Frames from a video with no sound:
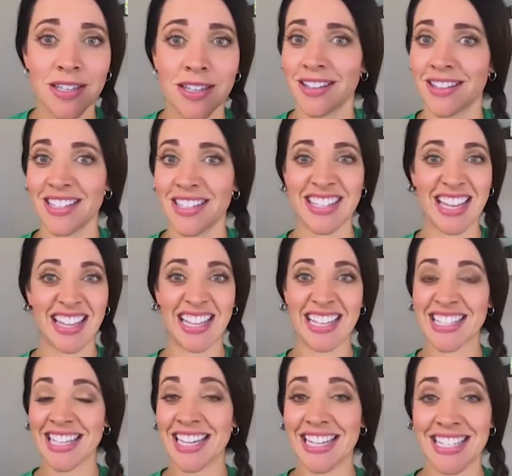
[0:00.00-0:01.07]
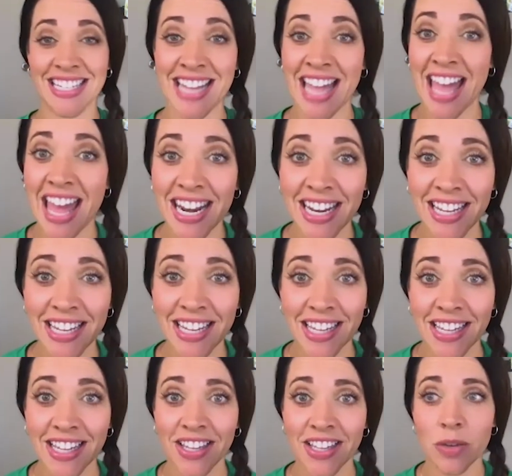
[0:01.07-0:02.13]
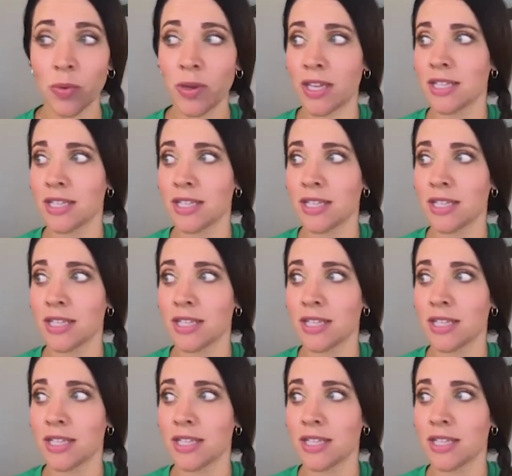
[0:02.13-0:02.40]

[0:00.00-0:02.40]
that say, let's get to 10 that we can